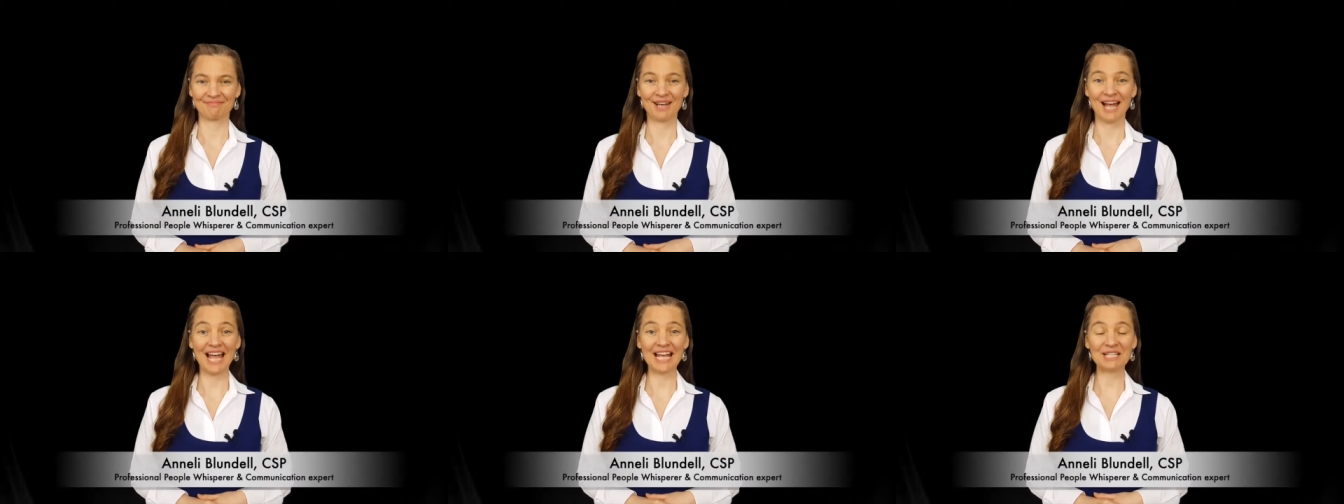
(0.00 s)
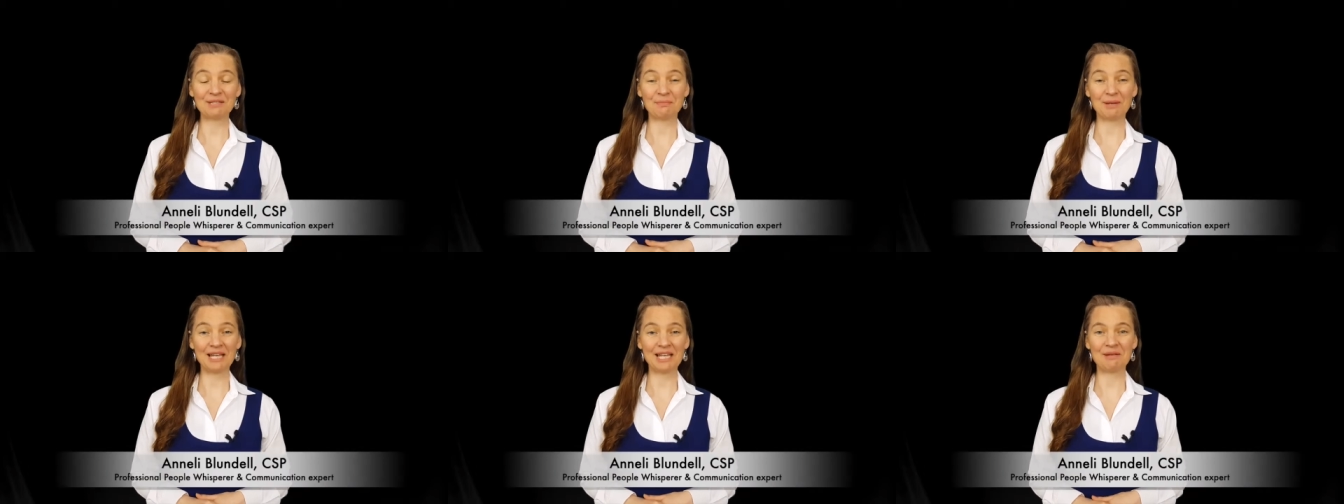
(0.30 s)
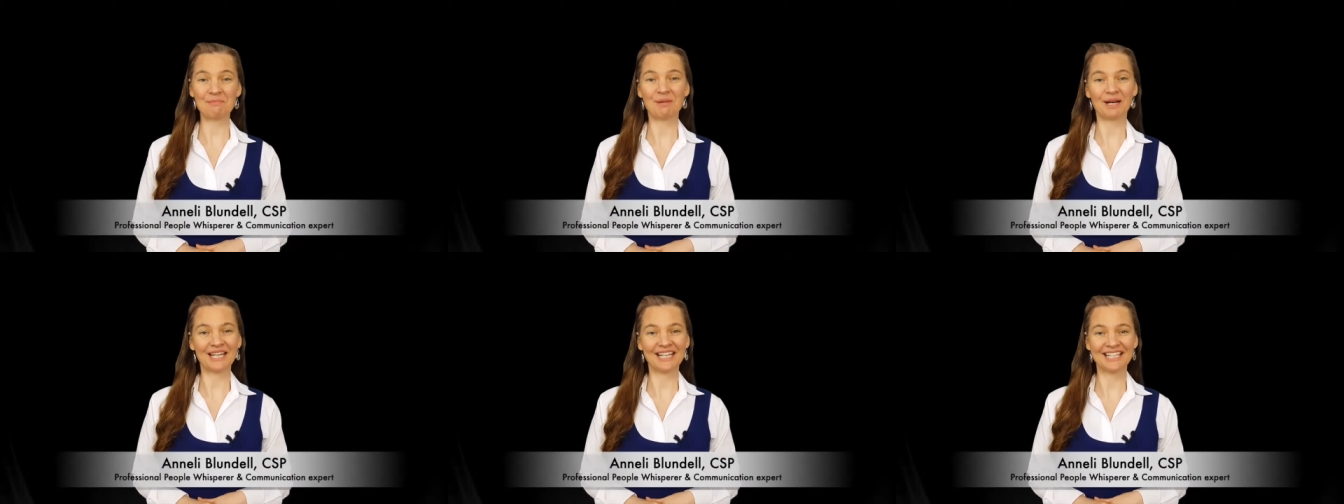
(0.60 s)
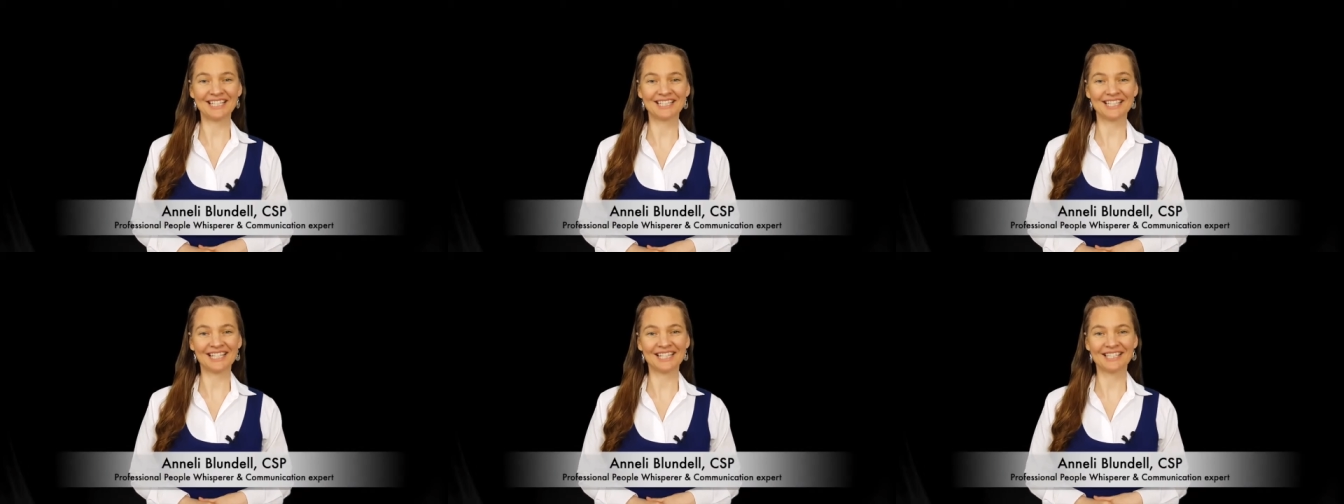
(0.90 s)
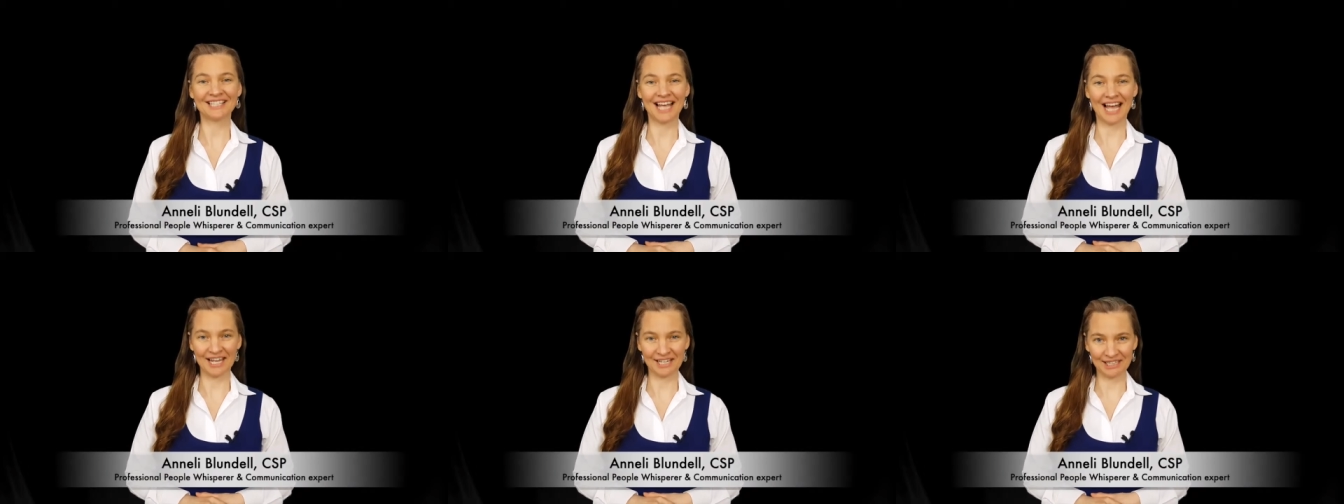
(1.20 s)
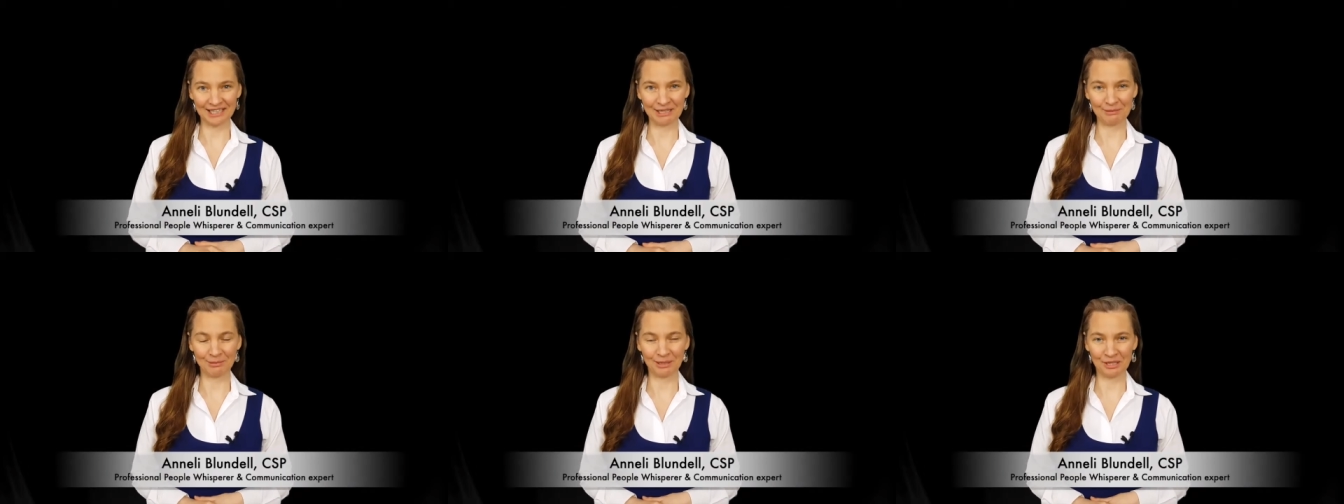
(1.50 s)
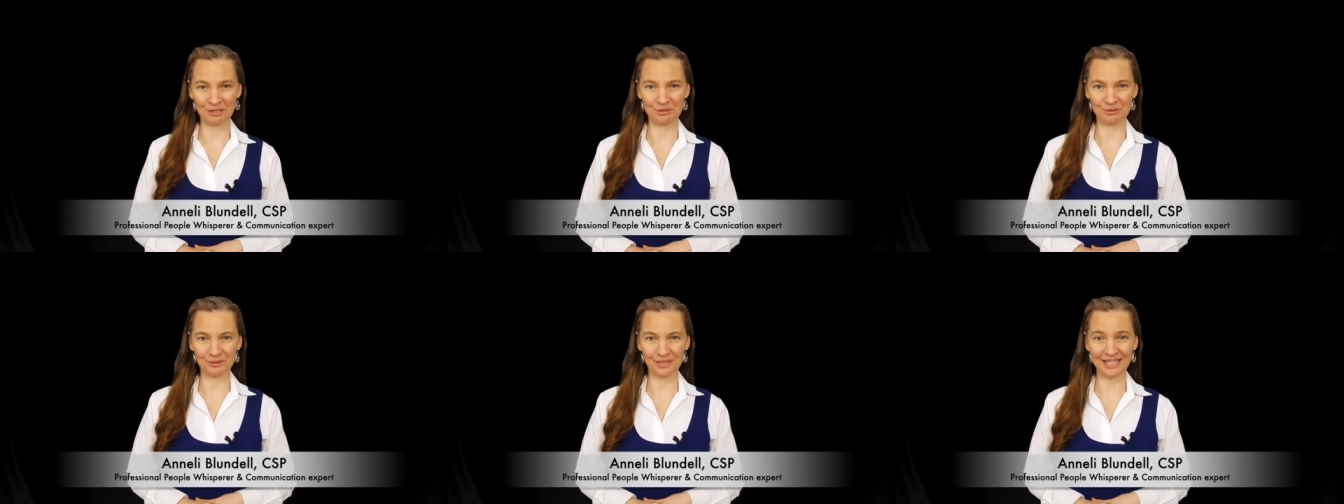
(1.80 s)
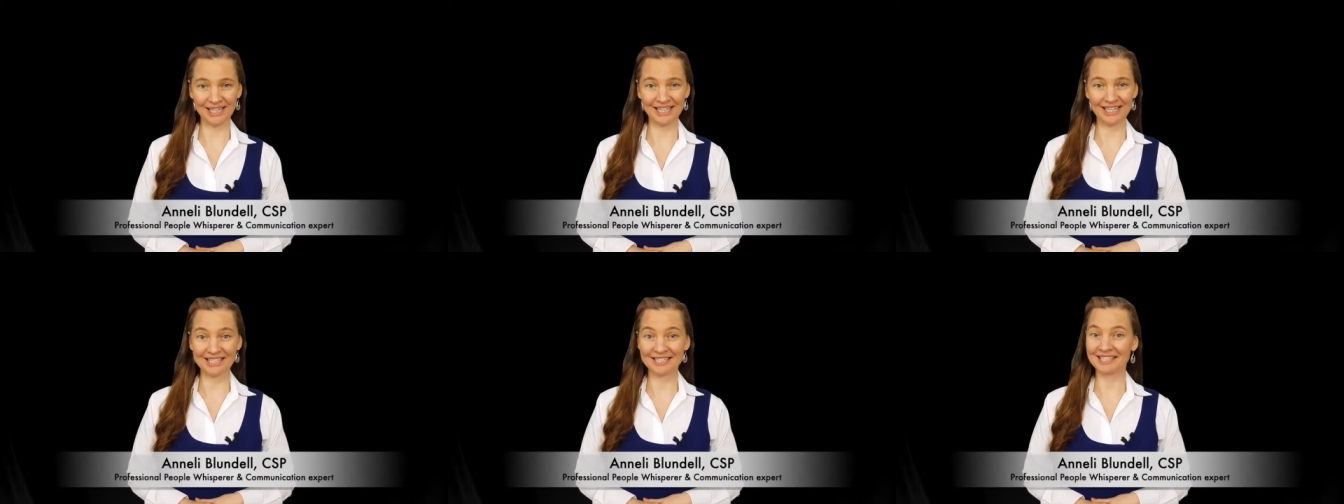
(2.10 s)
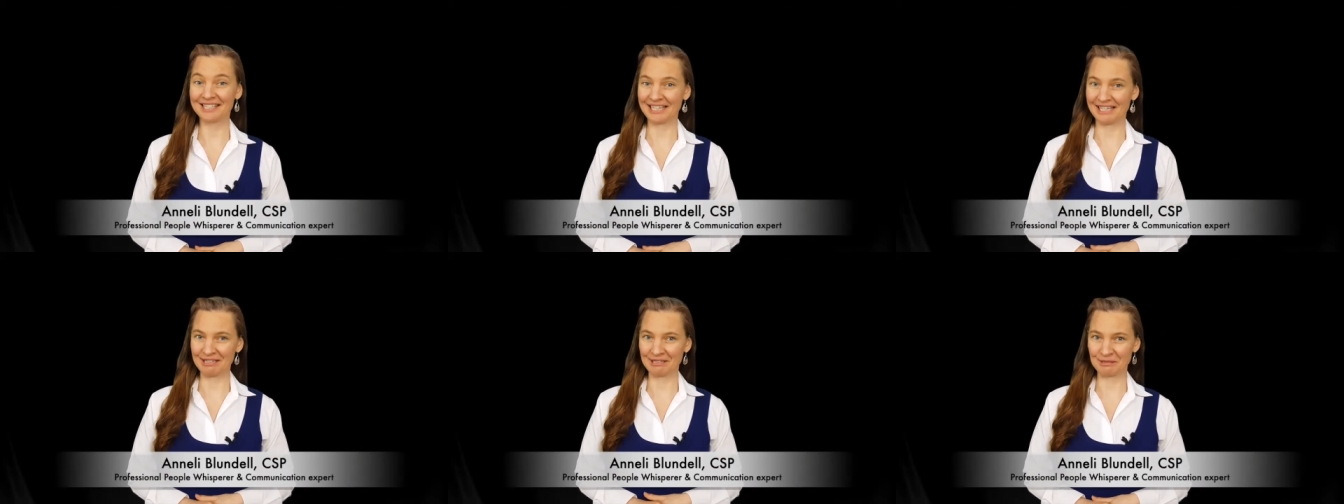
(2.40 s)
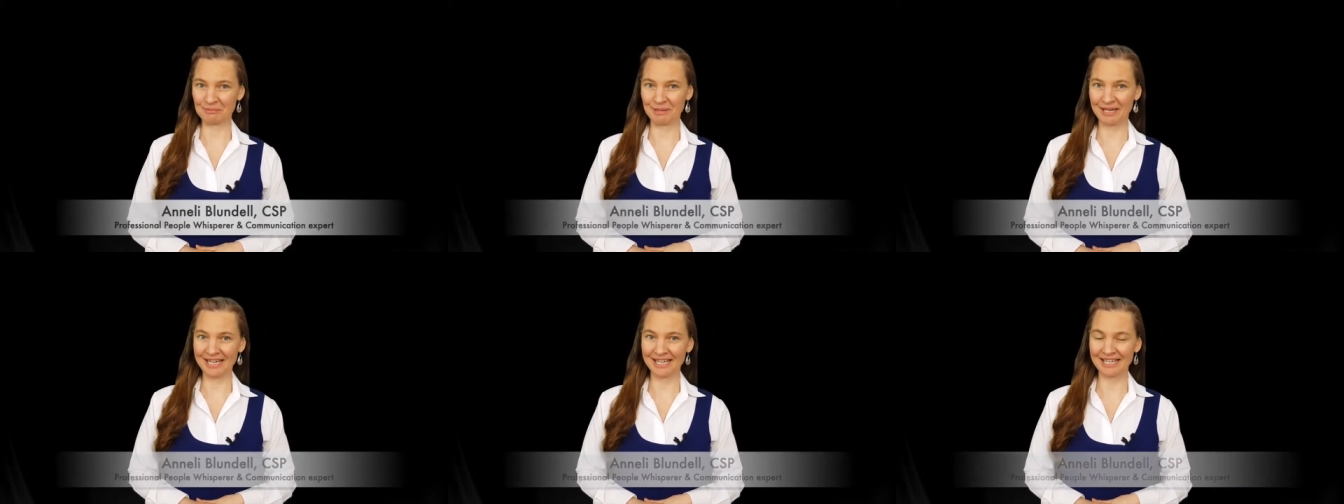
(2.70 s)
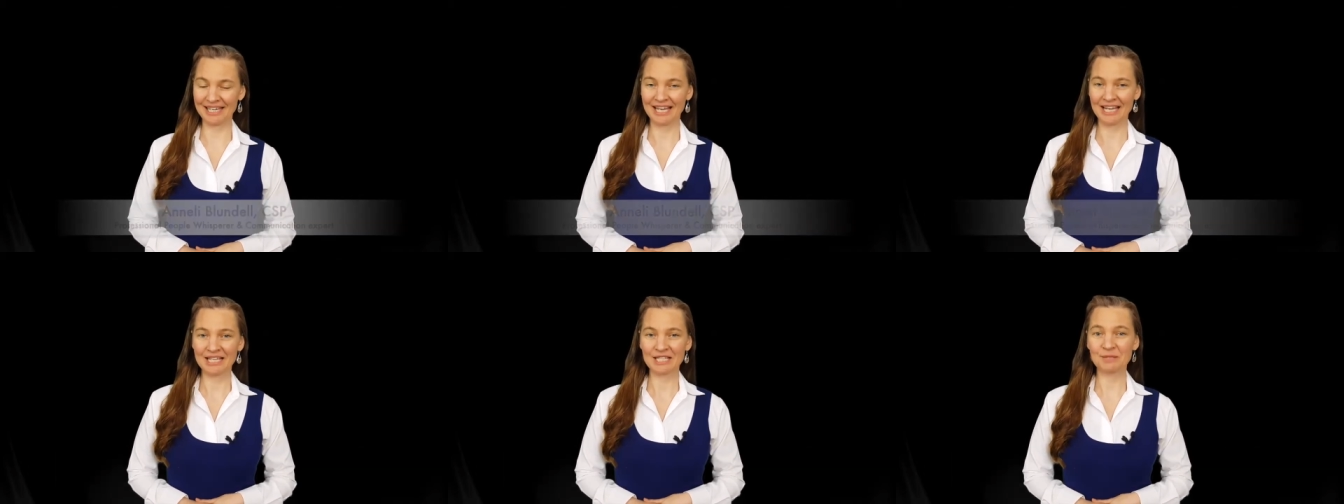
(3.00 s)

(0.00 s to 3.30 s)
Hey Speaking Buddies, it's Anneli Blundell here, CSP,